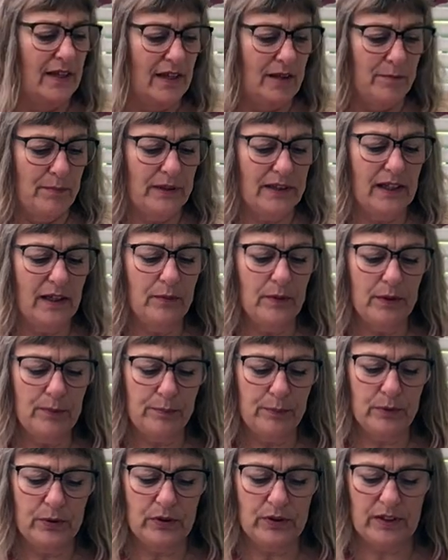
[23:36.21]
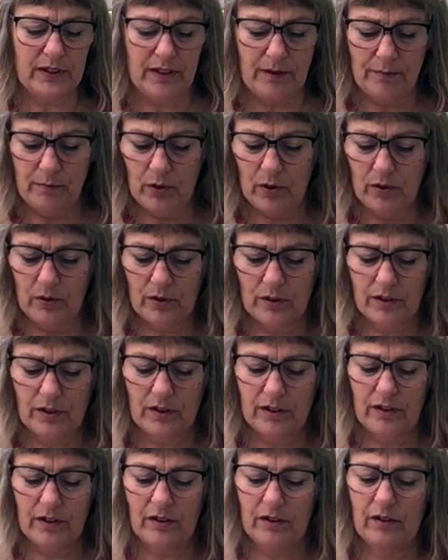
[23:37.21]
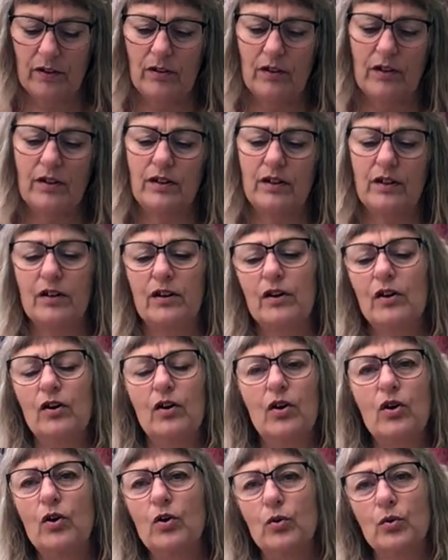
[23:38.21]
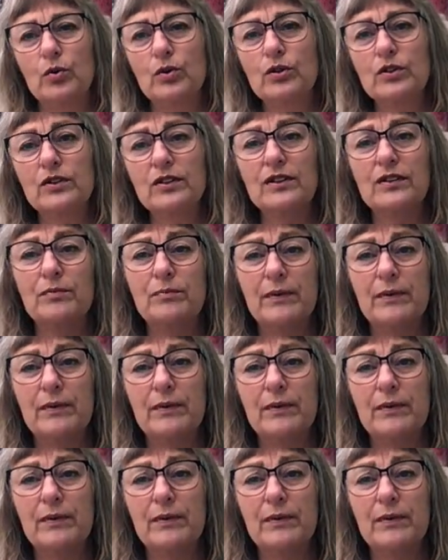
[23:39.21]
but I will put them on a hold,